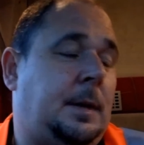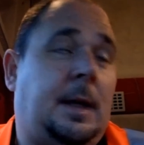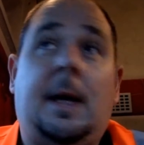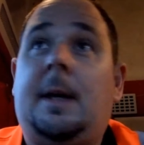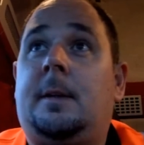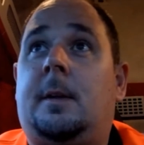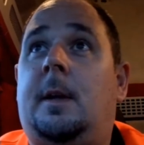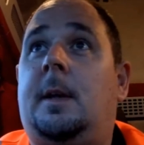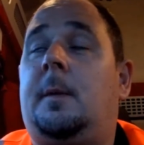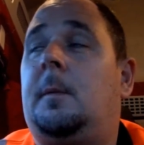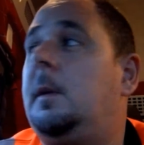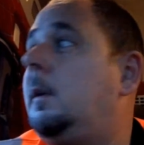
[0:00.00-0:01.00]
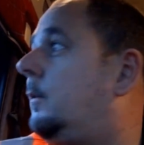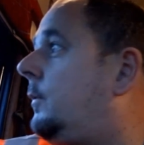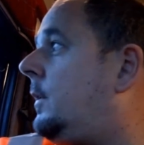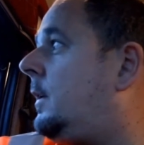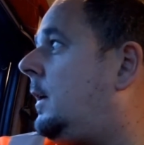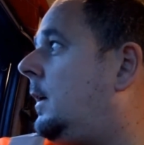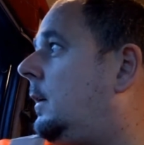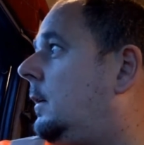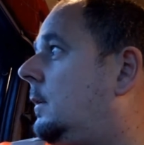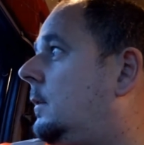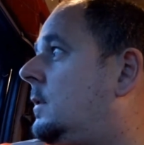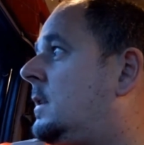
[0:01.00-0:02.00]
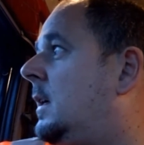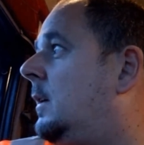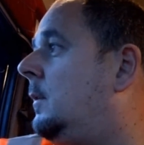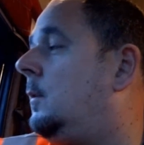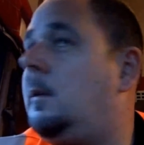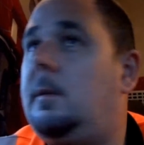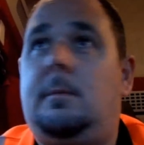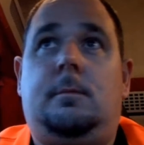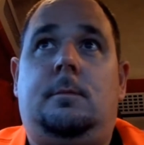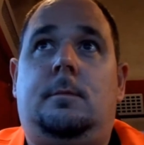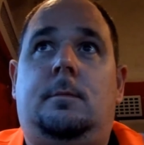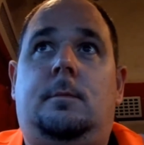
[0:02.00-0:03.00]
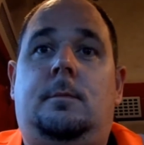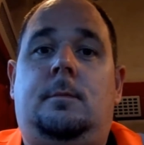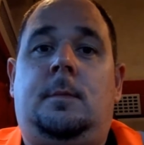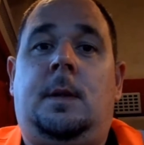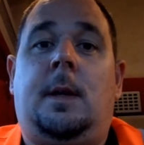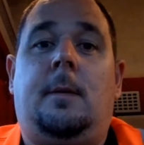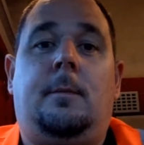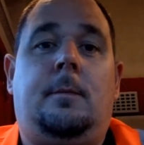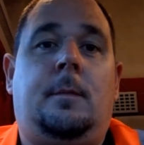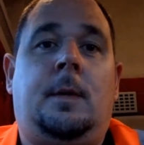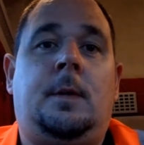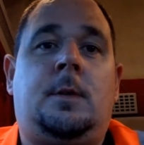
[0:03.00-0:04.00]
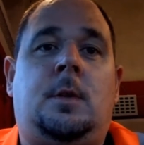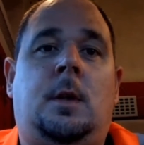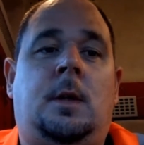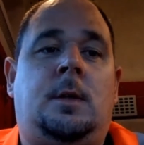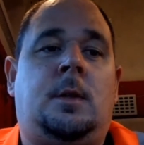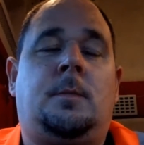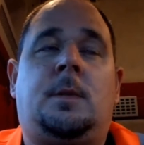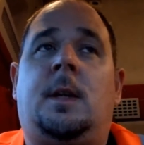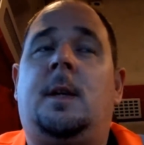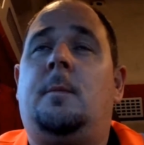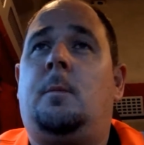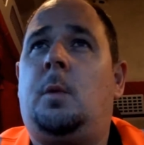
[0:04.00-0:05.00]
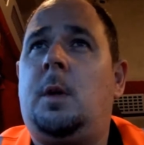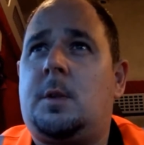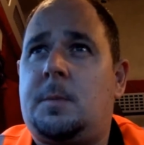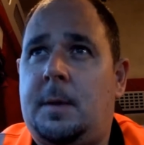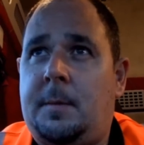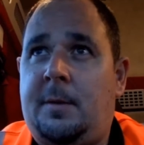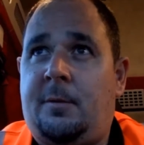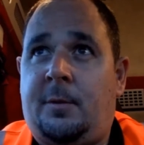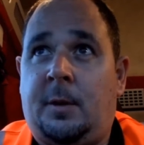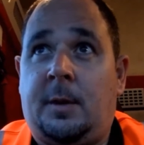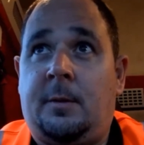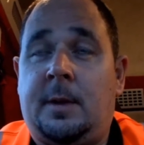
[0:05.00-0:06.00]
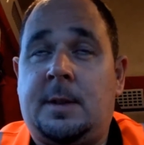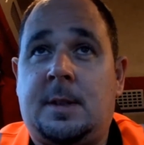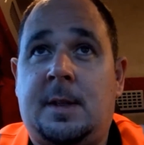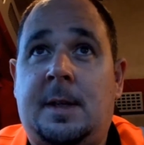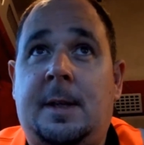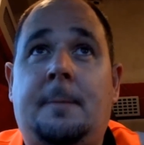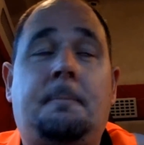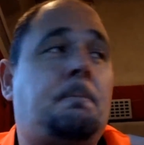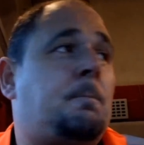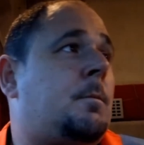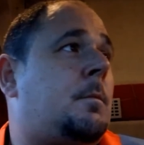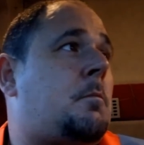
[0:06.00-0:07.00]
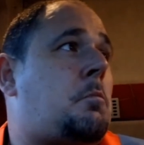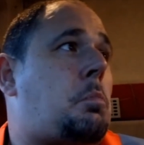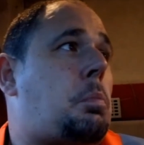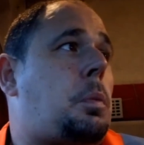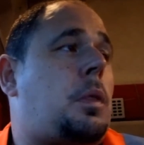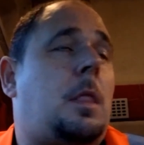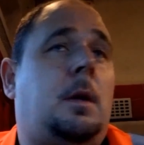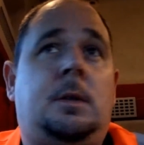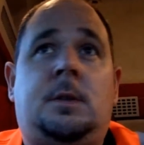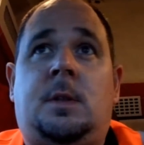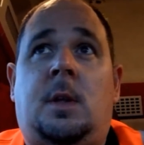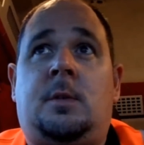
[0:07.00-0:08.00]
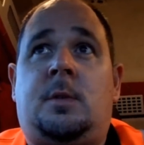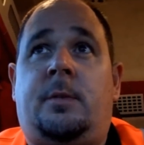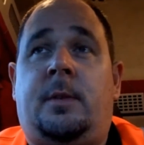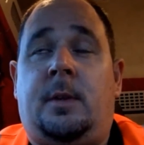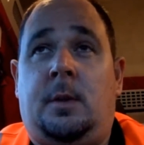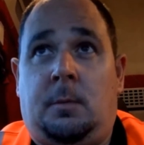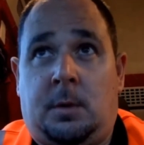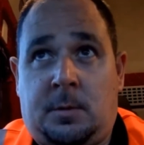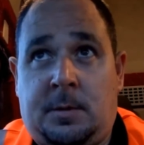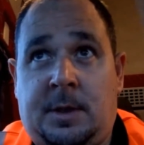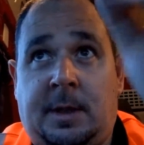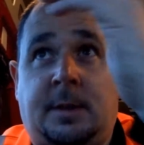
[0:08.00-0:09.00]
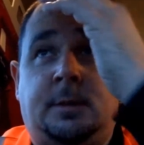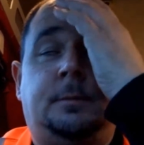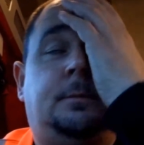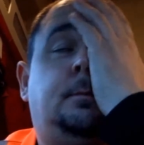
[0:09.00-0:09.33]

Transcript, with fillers: I hadn't got any work for the day, so yeah, I, I jumped on it. Work's been a bit funny recently. As those of you who watch my channel